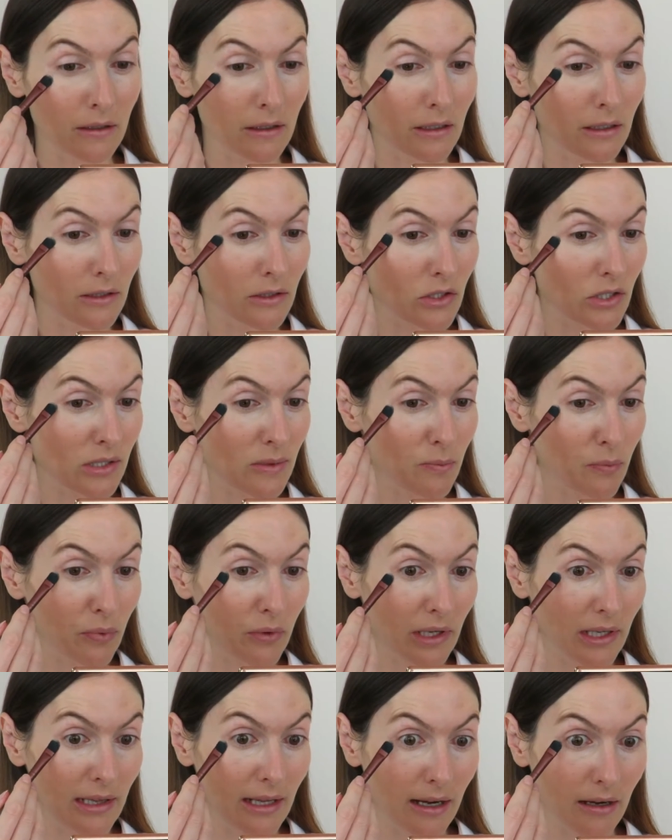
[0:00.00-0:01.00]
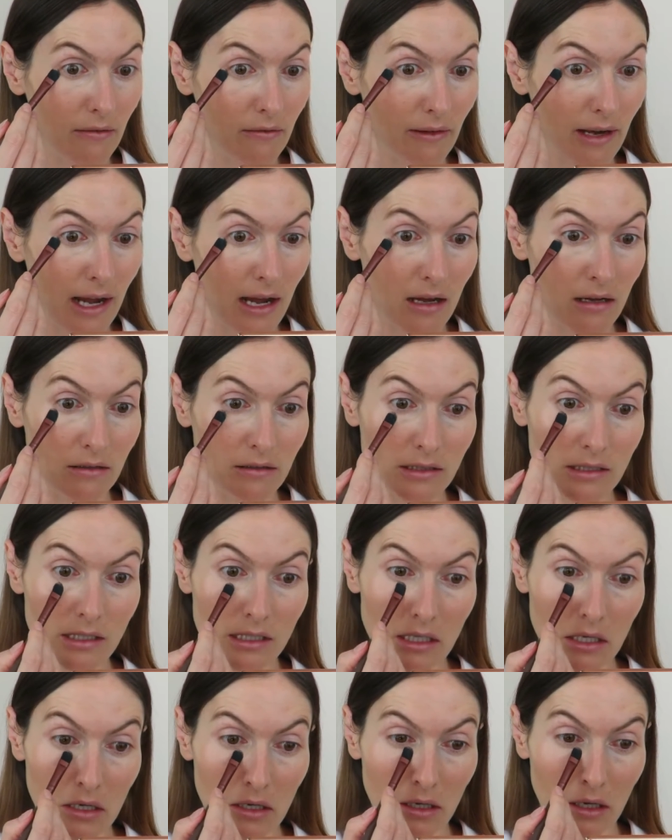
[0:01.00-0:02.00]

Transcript: and just bring that around